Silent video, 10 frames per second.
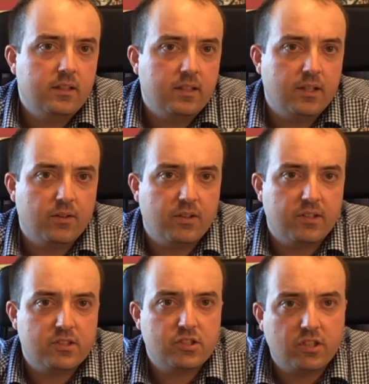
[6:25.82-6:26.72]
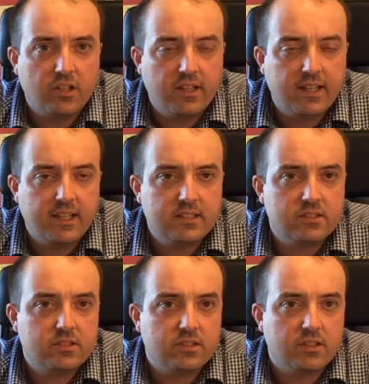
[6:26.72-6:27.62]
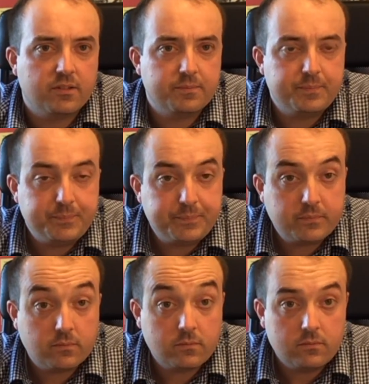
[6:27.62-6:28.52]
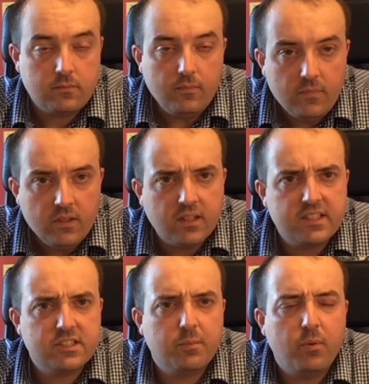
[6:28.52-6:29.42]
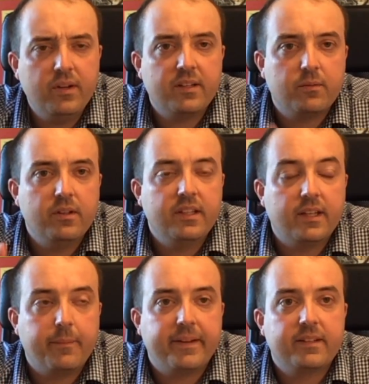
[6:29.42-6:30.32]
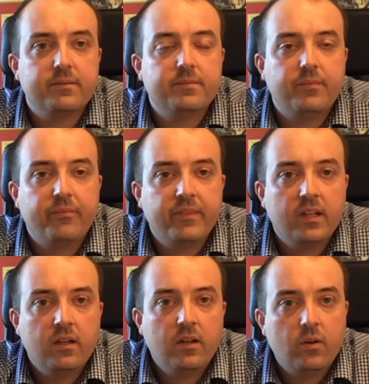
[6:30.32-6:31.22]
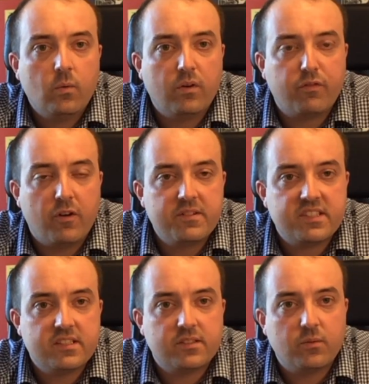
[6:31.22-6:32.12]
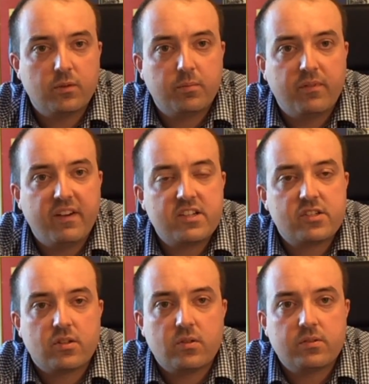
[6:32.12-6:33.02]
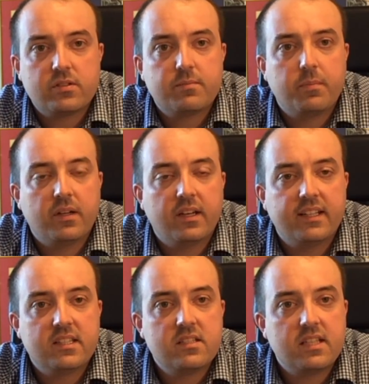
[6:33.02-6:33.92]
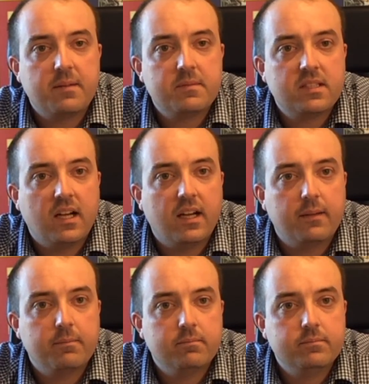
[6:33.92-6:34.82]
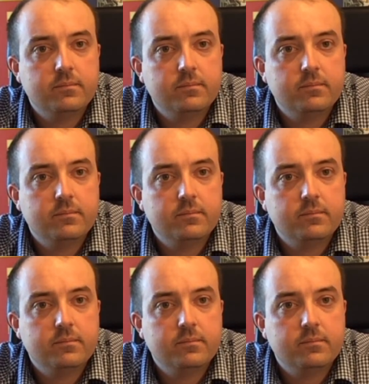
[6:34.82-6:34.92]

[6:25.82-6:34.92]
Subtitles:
their insurance, or because the point really, I mean, we're pharmacists and we're professionals, but at the same time,